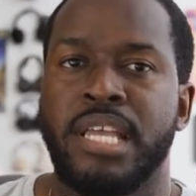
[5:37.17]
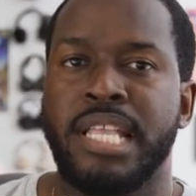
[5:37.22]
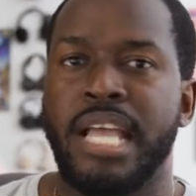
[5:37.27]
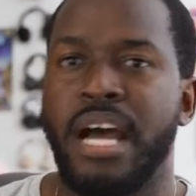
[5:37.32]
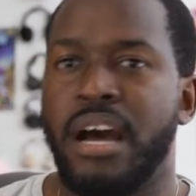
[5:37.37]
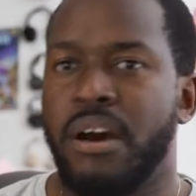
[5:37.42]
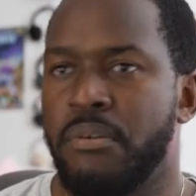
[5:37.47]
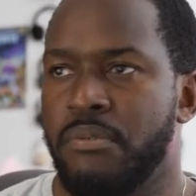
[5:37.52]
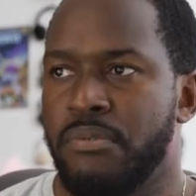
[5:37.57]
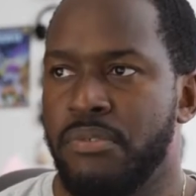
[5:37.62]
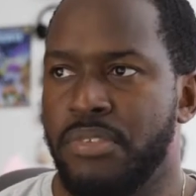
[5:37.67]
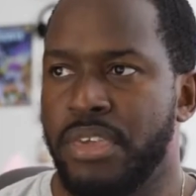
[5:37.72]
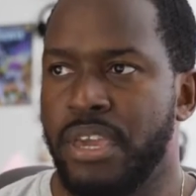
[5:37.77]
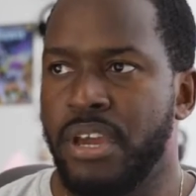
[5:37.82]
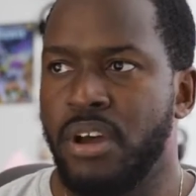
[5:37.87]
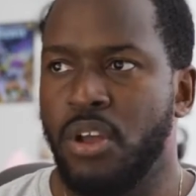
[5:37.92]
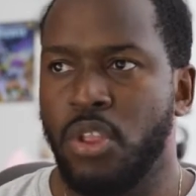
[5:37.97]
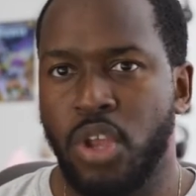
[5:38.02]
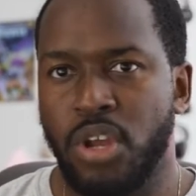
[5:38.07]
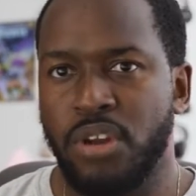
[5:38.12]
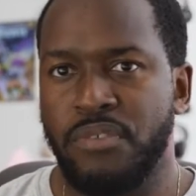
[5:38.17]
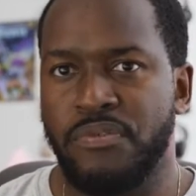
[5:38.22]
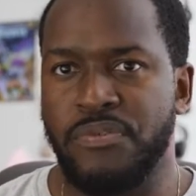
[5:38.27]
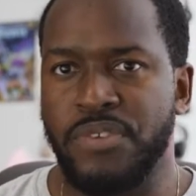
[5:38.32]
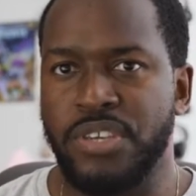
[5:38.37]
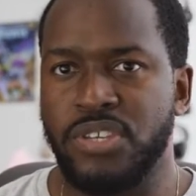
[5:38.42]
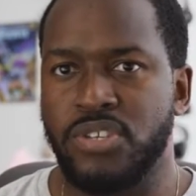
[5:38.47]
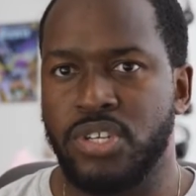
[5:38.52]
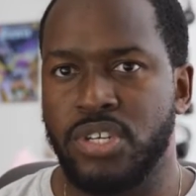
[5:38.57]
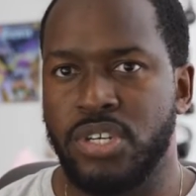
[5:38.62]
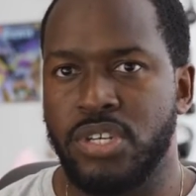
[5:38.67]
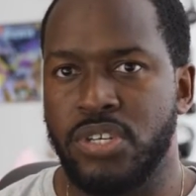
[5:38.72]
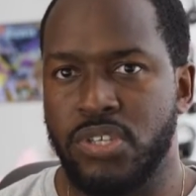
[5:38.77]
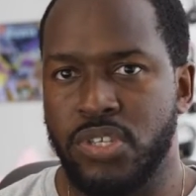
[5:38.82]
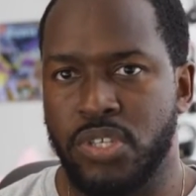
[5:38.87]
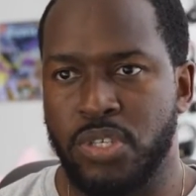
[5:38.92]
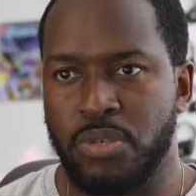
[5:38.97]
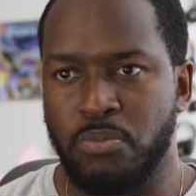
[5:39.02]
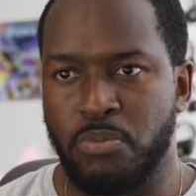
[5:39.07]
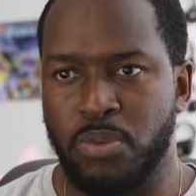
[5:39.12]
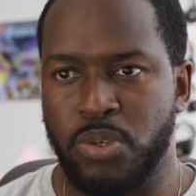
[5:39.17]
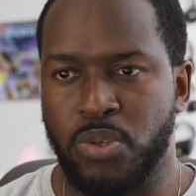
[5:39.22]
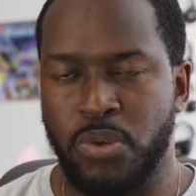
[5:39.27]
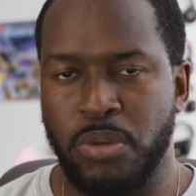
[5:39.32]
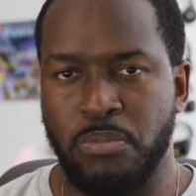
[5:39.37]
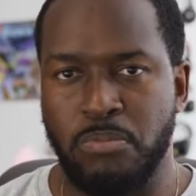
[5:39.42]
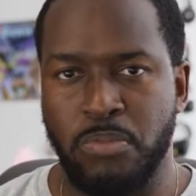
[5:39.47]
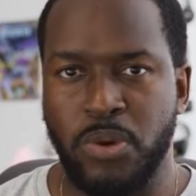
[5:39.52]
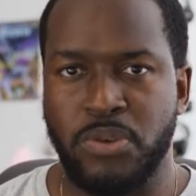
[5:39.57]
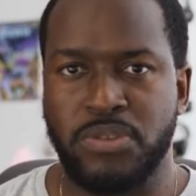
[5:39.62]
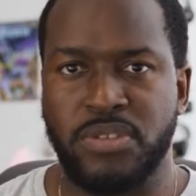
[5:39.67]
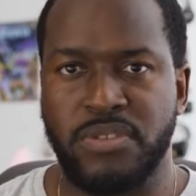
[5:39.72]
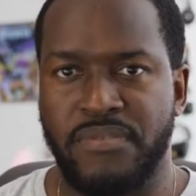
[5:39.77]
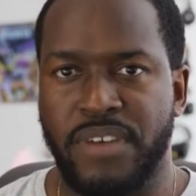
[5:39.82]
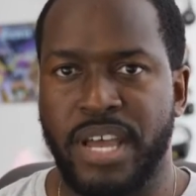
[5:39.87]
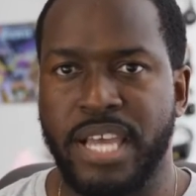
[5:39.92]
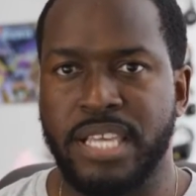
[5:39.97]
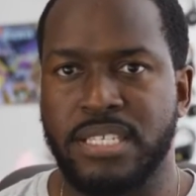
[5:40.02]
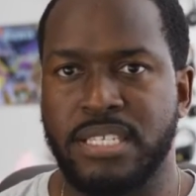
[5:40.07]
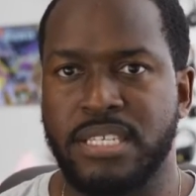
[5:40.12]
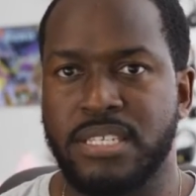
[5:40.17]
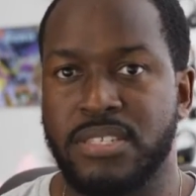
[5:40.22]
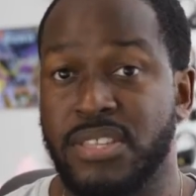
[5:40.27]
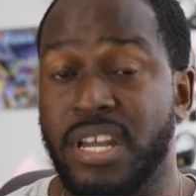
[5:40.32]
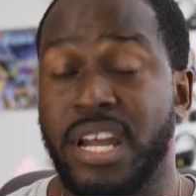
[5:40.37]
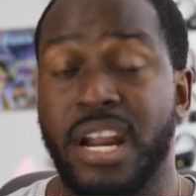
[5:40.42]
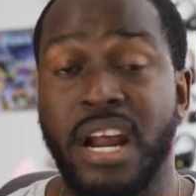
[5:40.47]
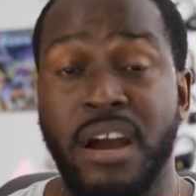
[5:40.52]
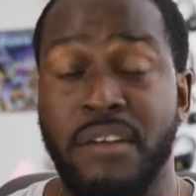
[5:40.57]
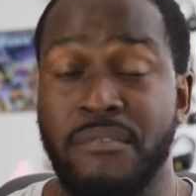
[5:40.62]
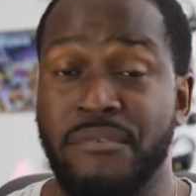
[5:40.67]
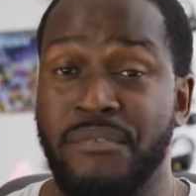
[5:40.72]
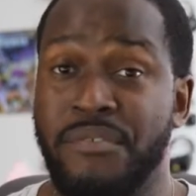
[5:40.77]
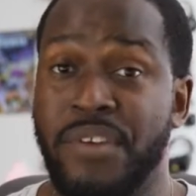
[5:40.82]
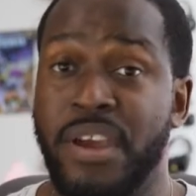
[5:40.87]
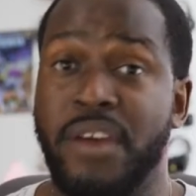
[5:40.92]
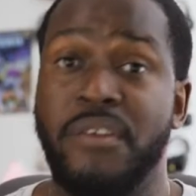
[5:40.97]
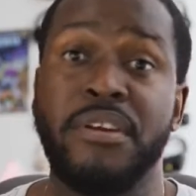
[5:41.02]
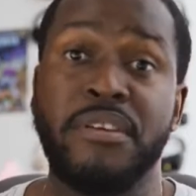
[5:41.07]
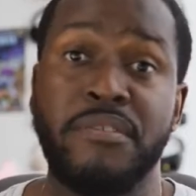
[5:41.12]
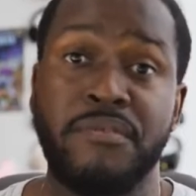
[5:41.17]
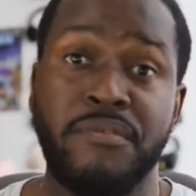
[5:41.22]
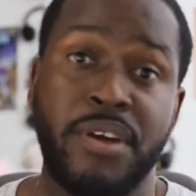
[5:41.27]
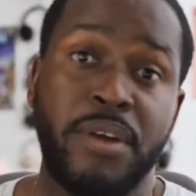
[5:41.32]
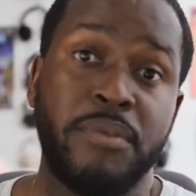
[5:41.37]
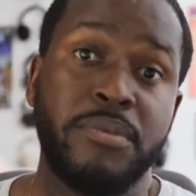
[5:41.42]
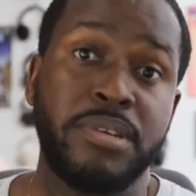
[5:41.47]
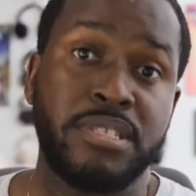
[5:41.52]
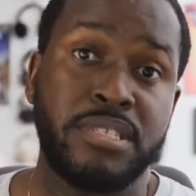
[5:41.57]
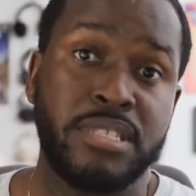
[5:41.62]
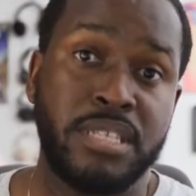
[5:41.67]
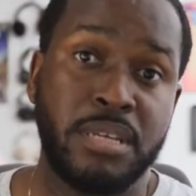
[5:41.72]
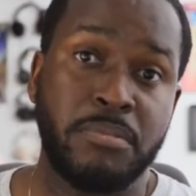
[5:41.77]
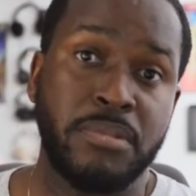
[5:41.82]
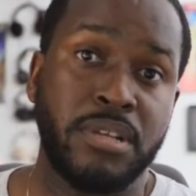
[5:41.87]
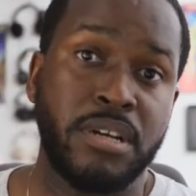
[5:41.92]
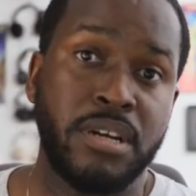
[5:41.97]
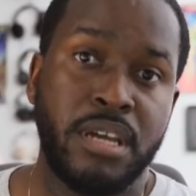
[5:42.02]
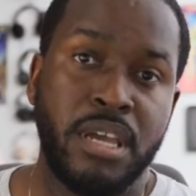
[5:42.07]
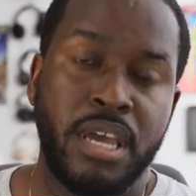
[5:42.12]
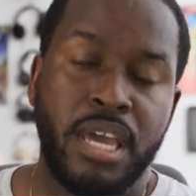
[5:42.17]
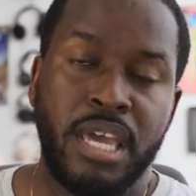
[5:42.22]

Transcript: Now, there are a lot of features between both devices that are very, very similar.